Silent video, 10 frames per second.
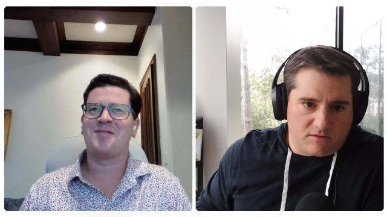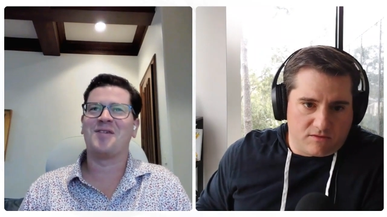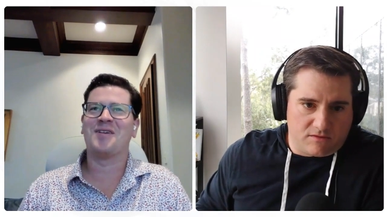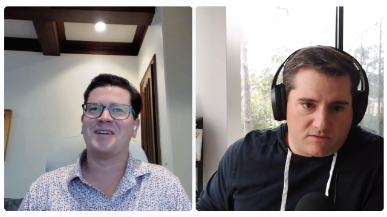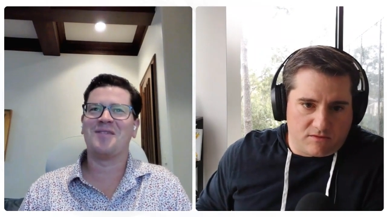Speaker 1: if
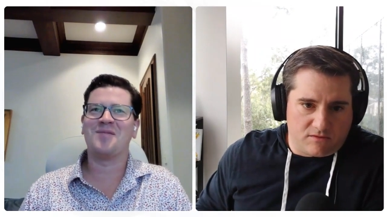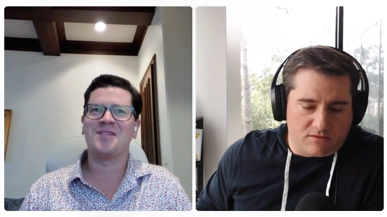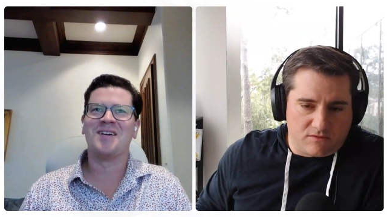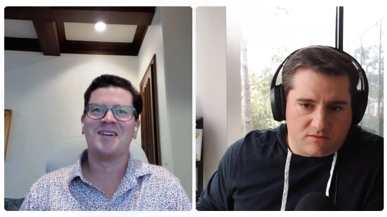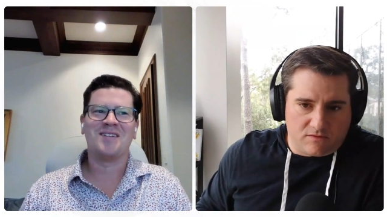we'll end up
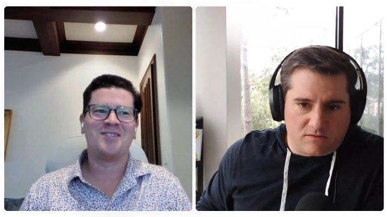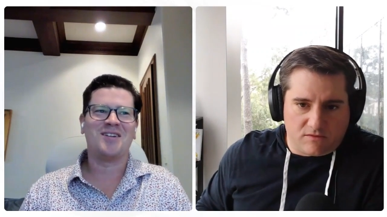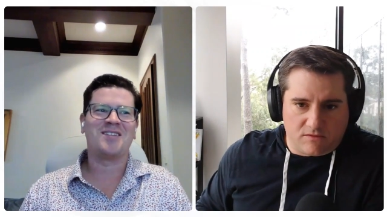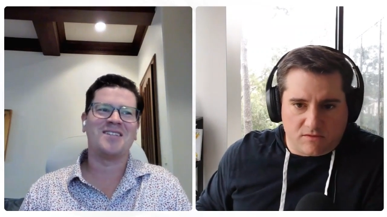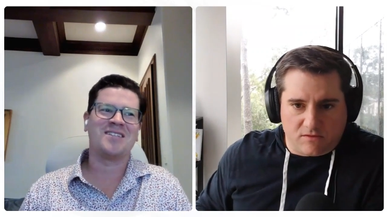with
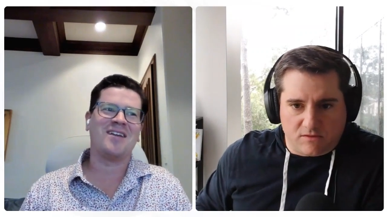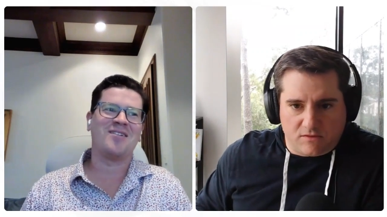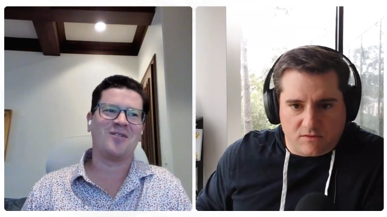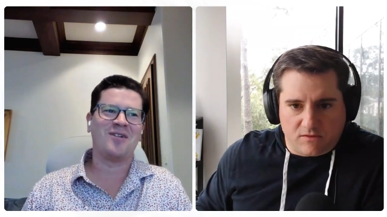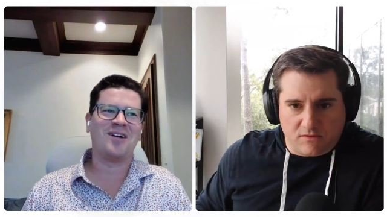just the
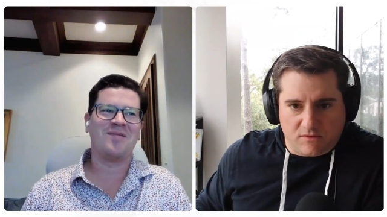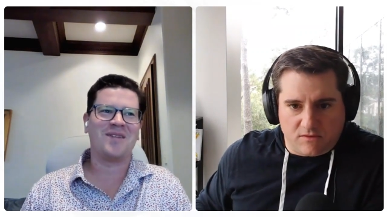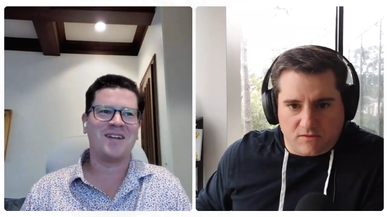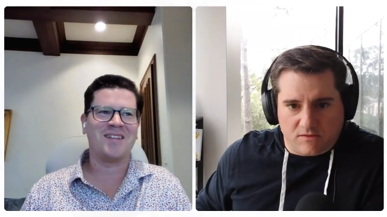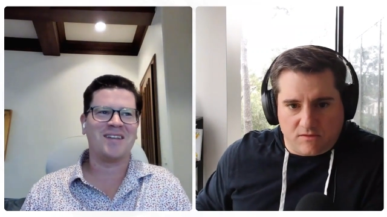Standard Oil
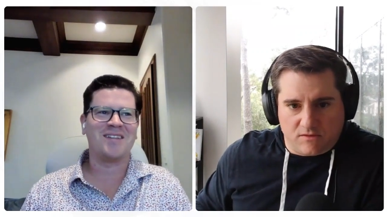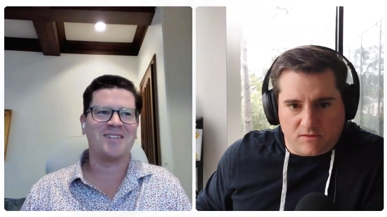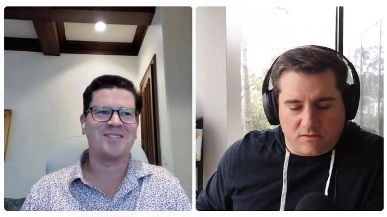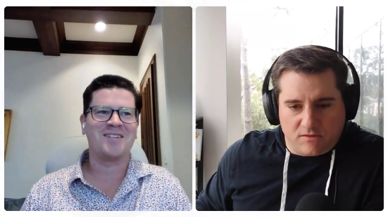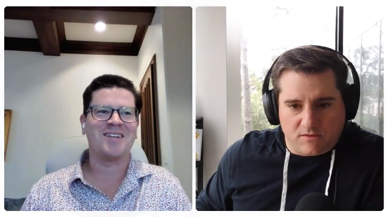Company at the end of
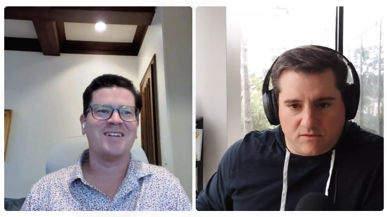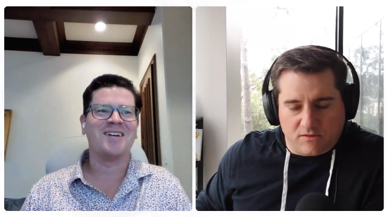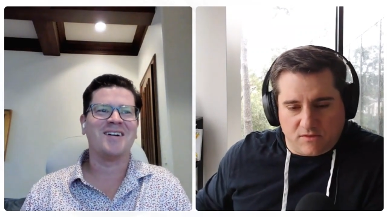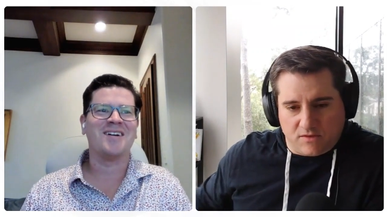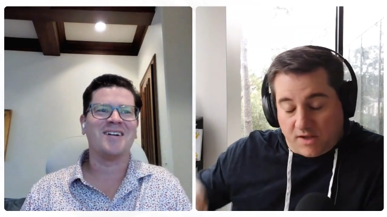the street.
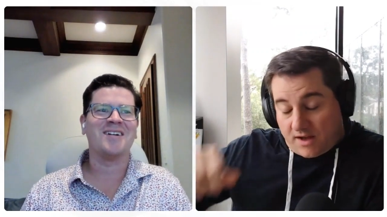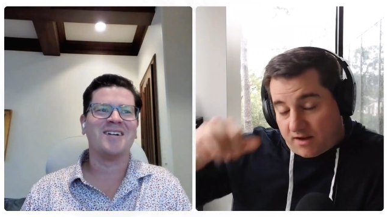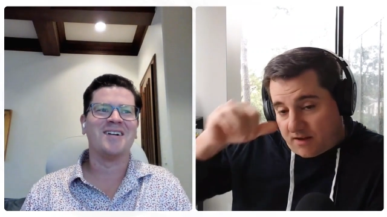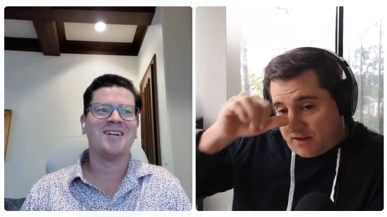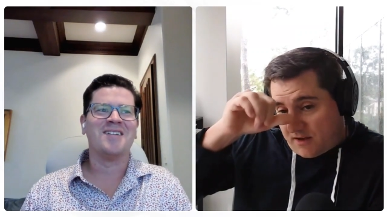Um, yeah,
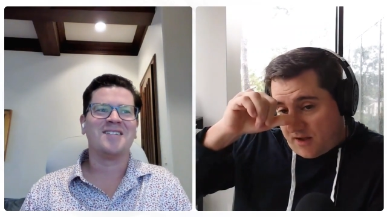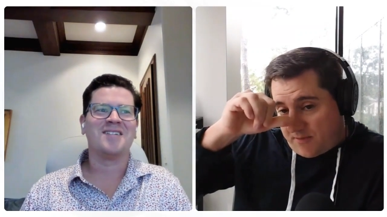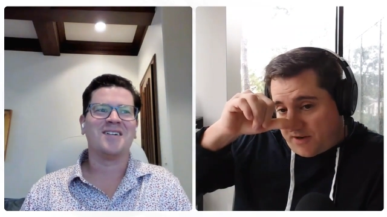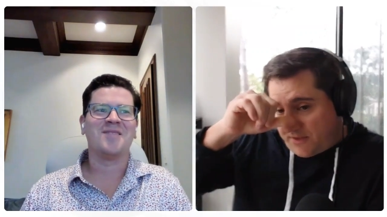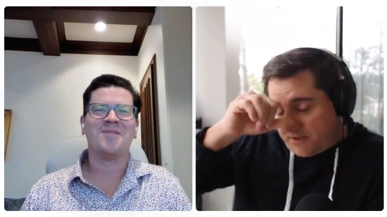
Speaker 2: I
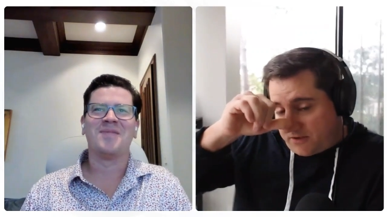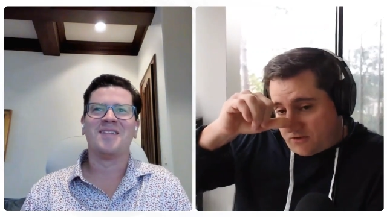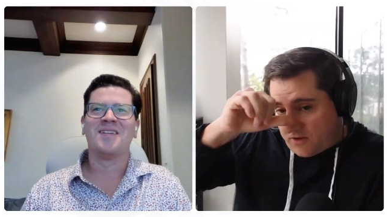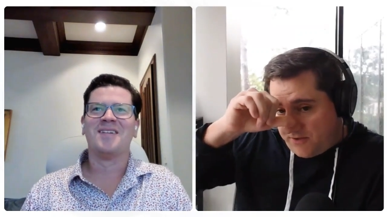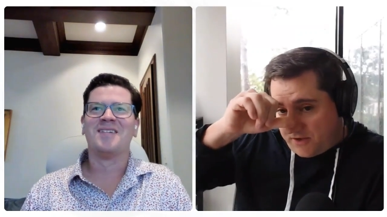mean, I think
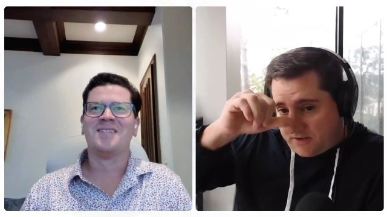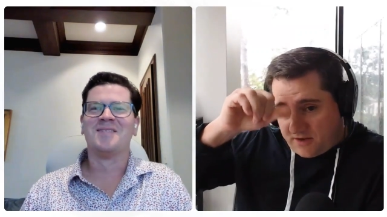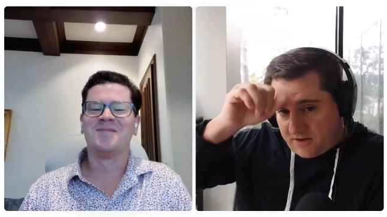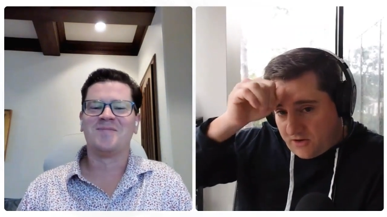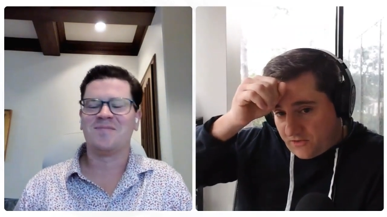they're, I think,
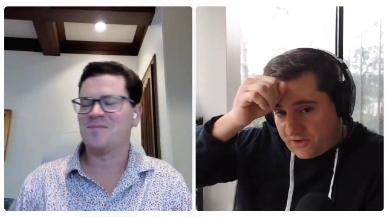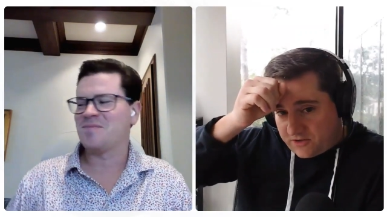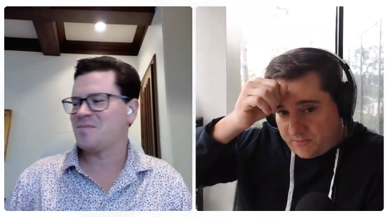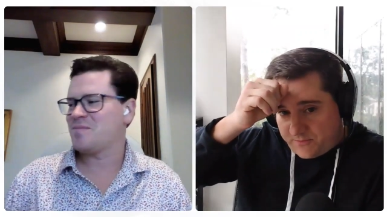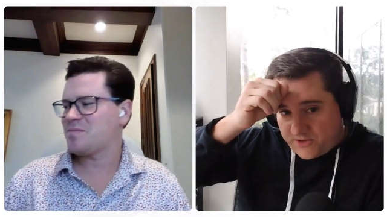and you know, these
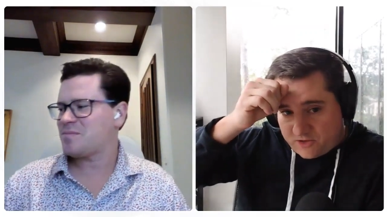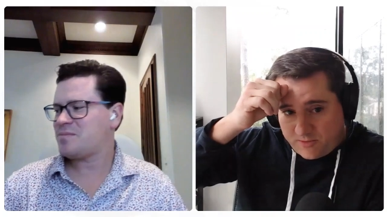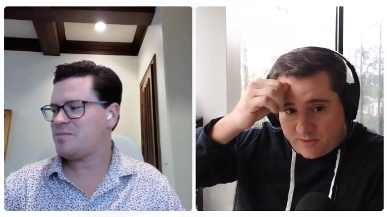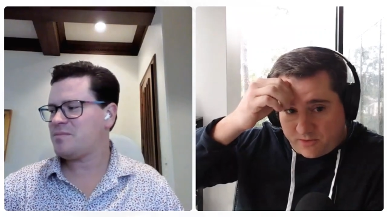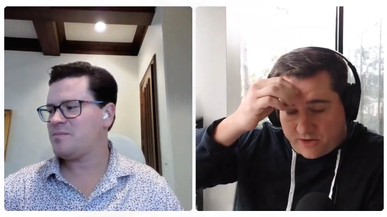are these are
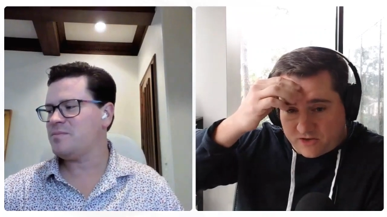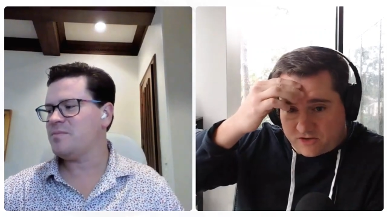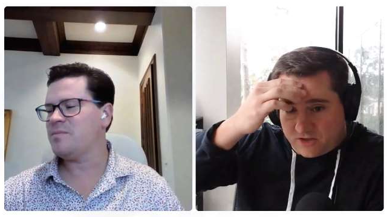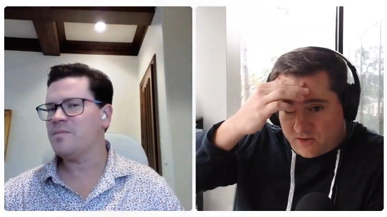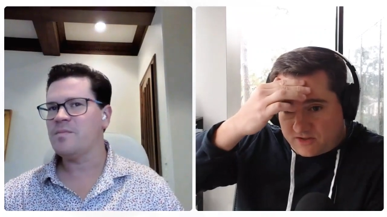big players
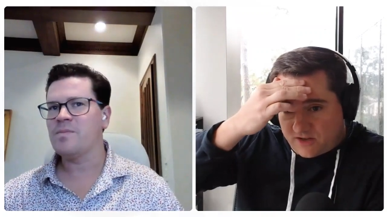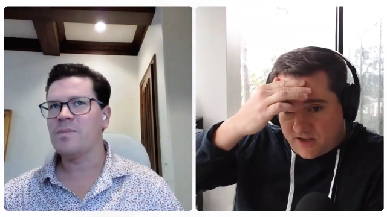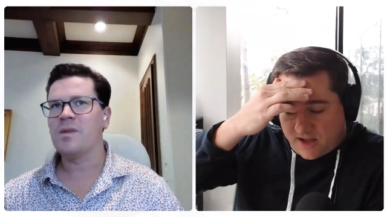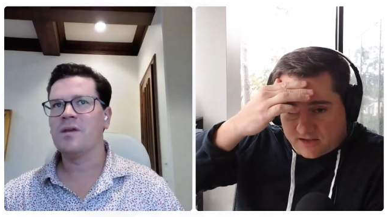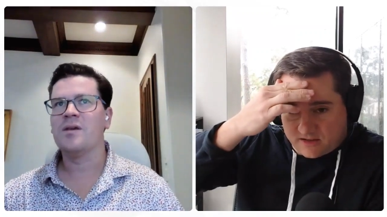too. It's
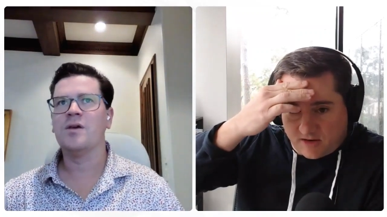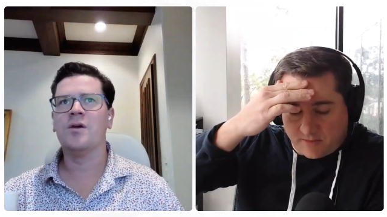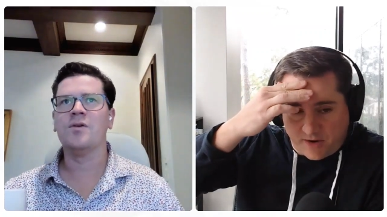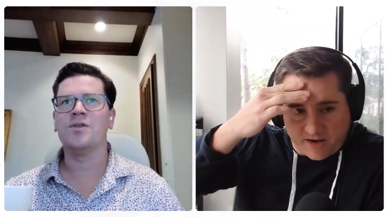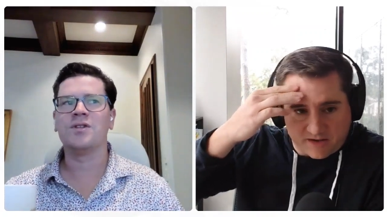not Exxon
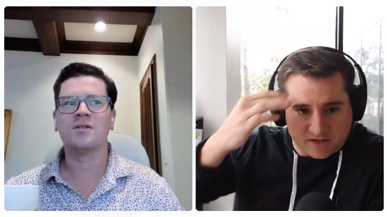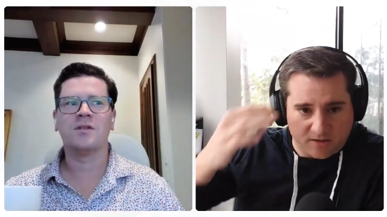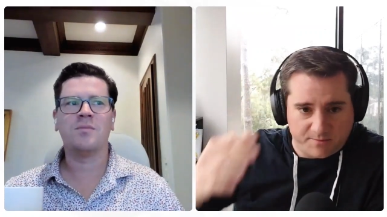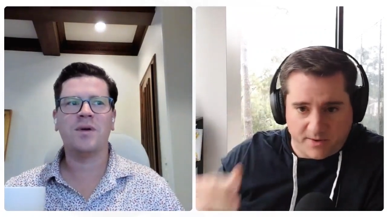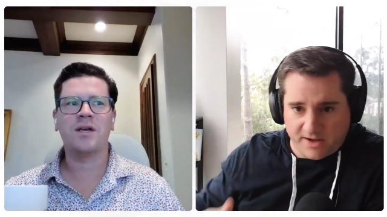Huge. buying
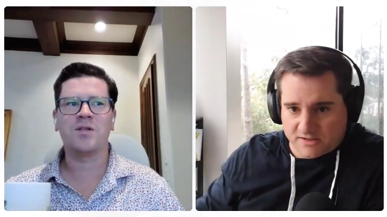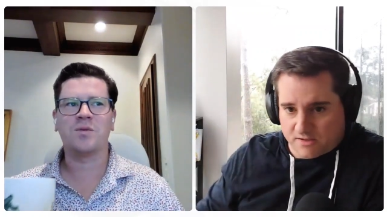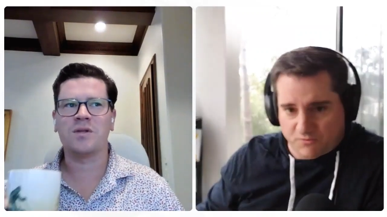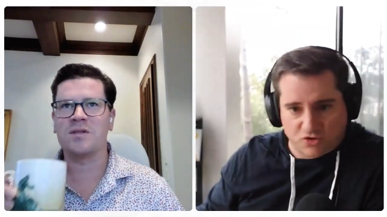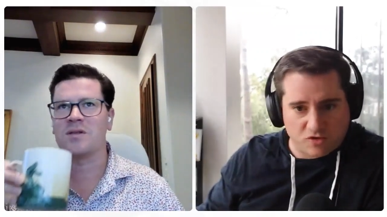some, buying
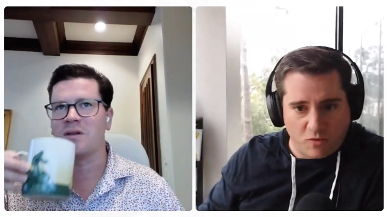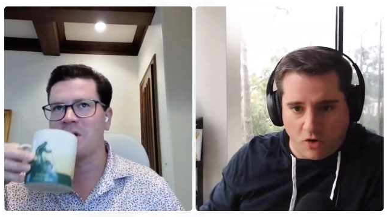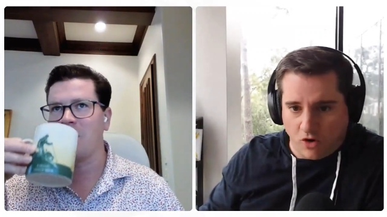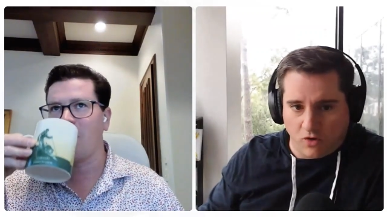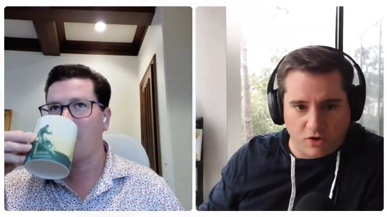some
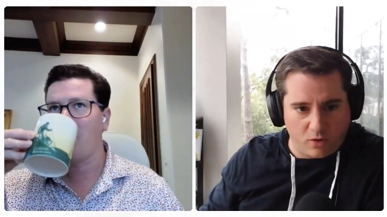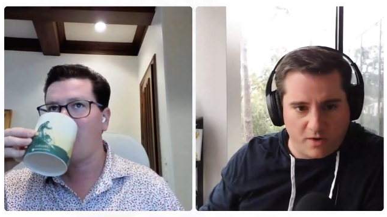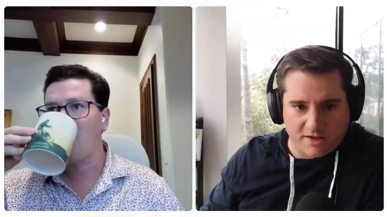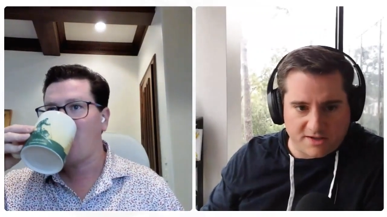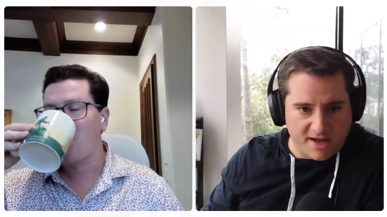small little one. It's